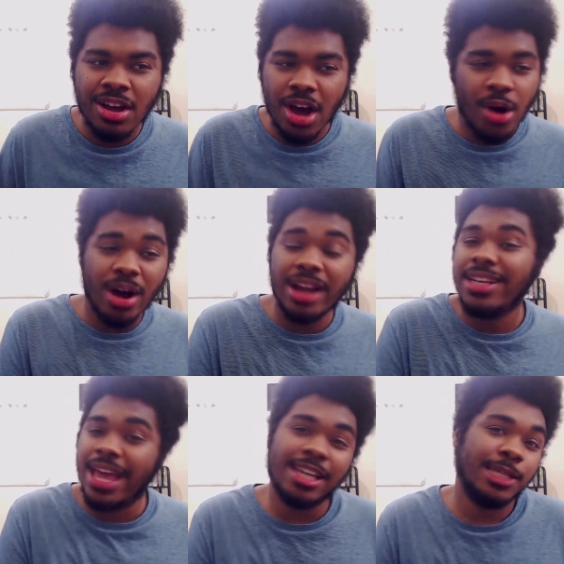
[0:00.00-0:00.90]
oh a
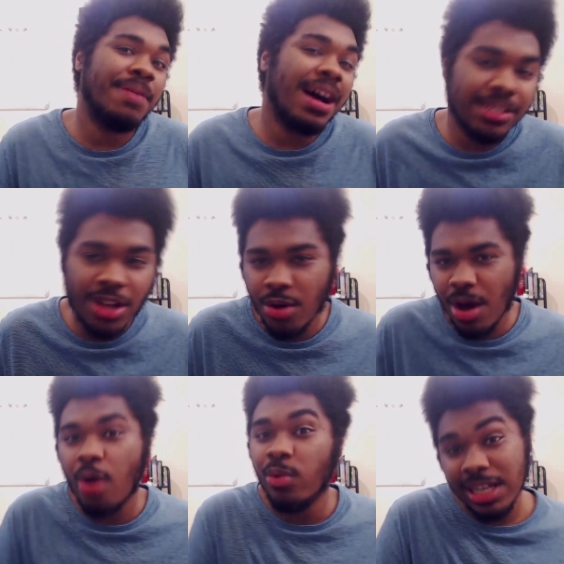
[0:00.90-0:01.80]
day has passed oh
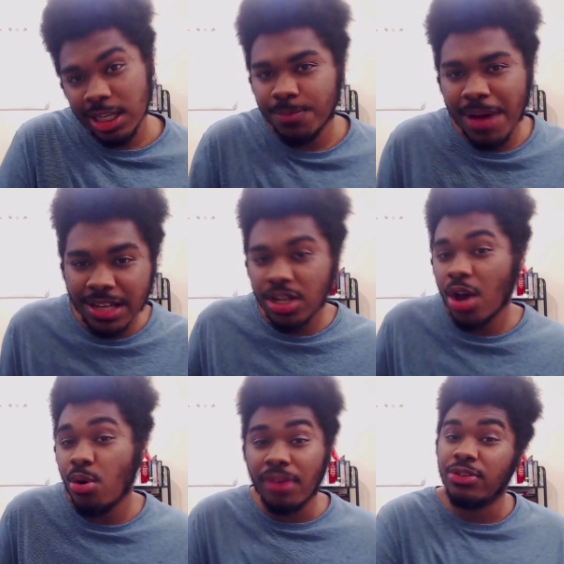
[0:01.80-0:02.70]
a week has passed
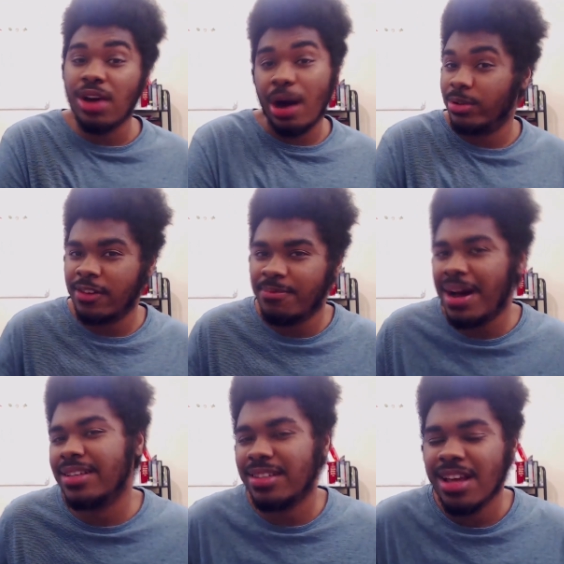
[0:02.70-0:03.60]
oh a few hours have
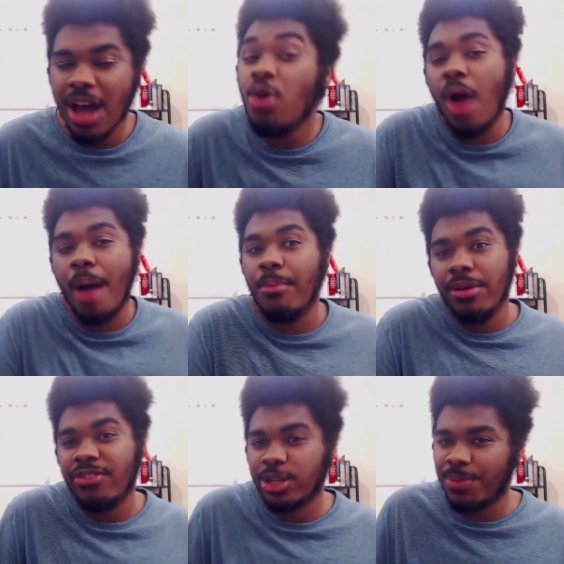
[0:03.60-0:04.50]
passed oh a
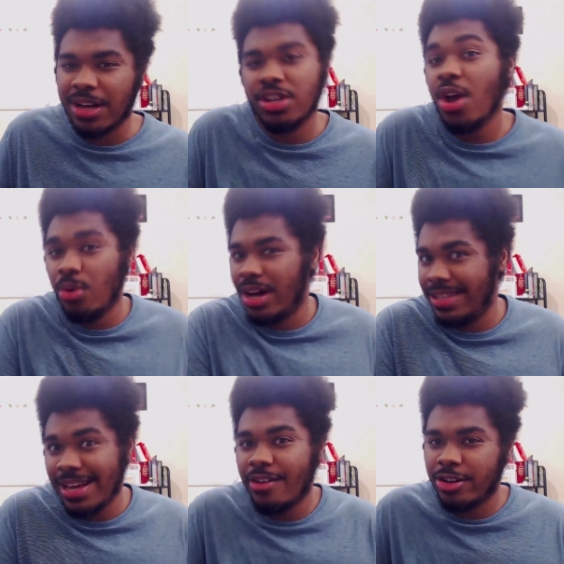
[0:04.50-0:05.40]
month has passed oh a
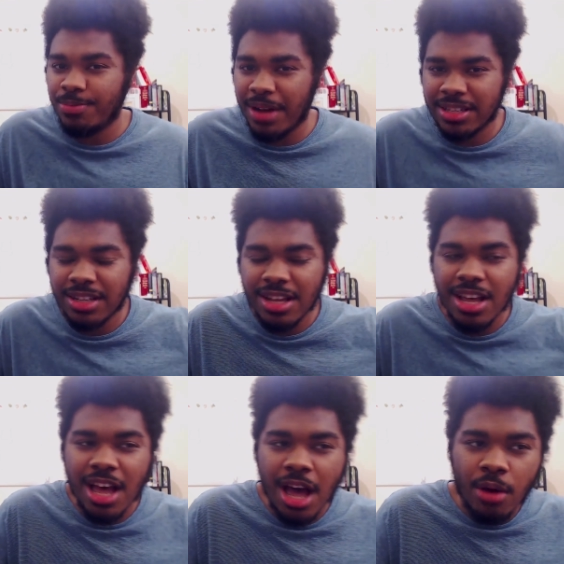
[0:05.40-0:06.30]
year has passed
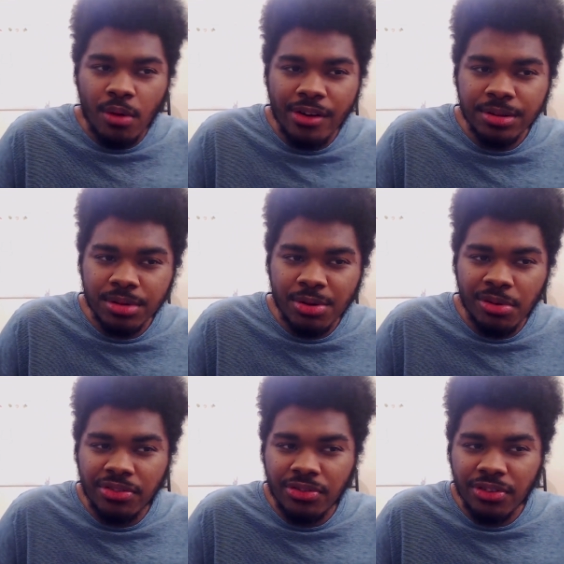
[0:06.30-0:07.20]
whereas
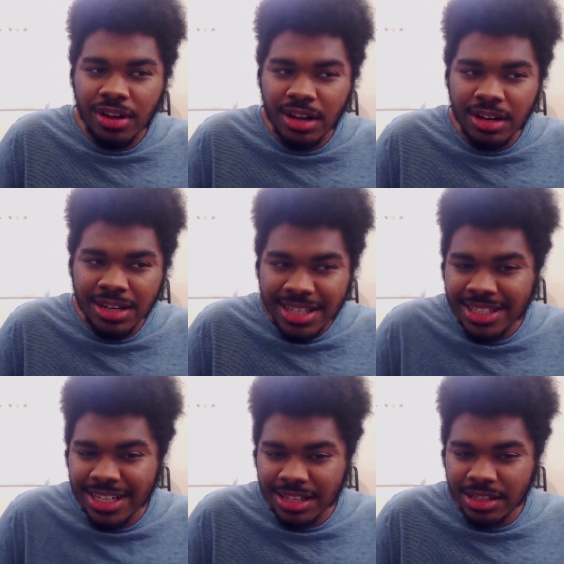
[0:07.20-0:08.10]
with this
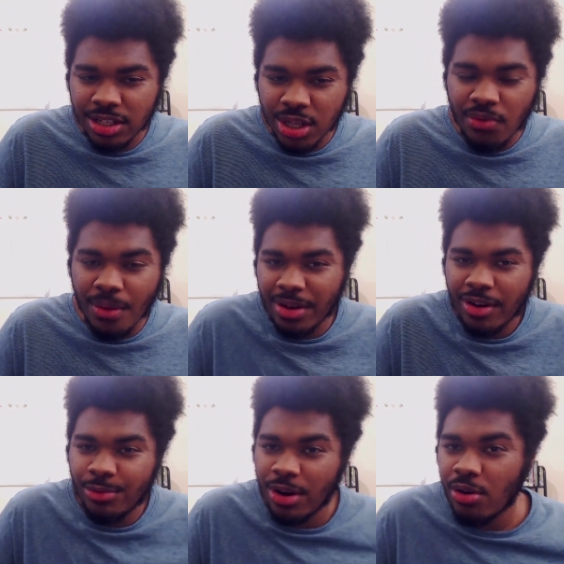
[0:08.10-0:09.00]
season so far, I mean,
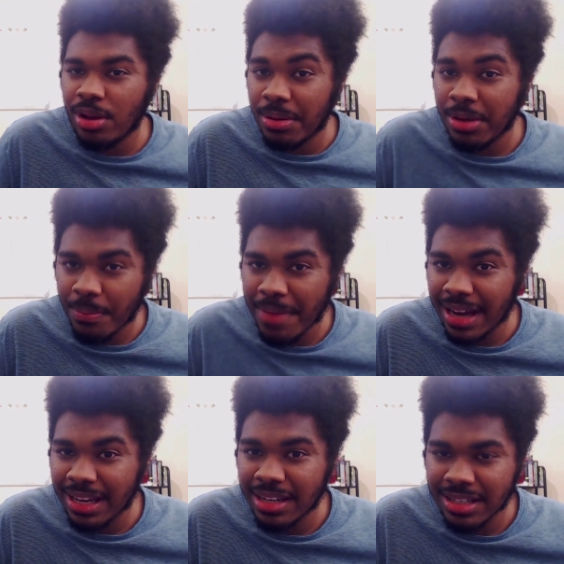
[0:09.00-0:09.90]
we're only you know
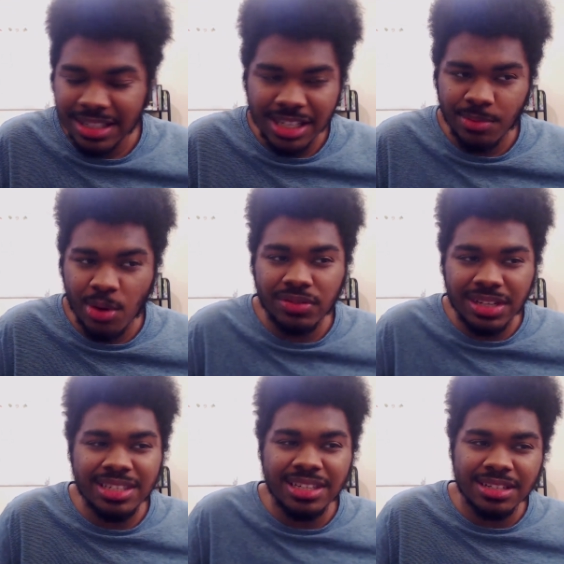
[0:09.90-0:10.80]
barely in, in the season, but with
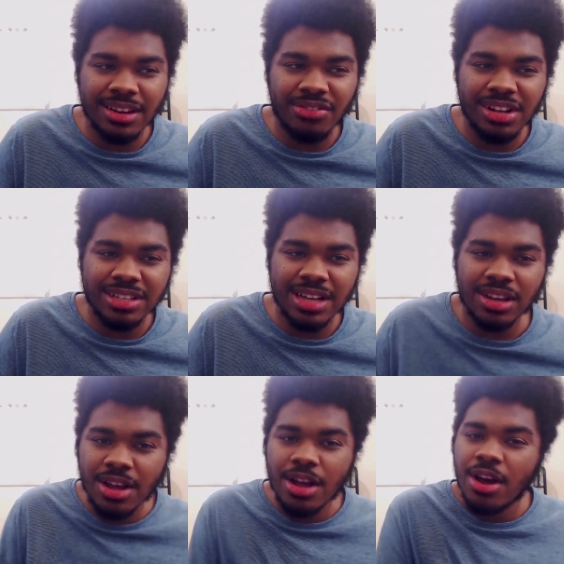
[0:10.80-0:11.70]
this season, it feels like,
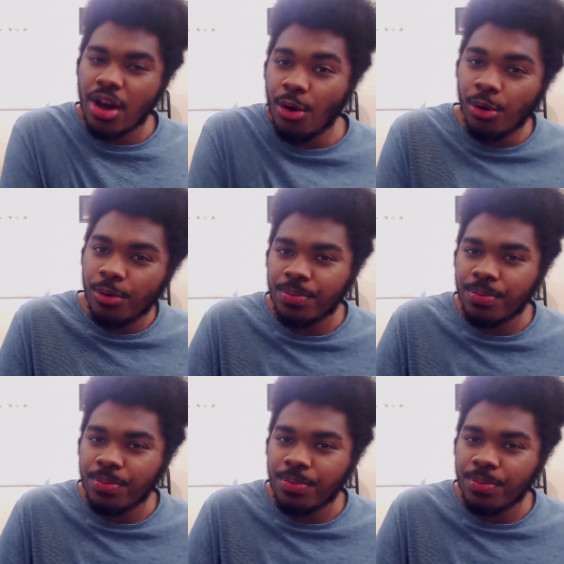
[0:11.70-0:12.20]
oh,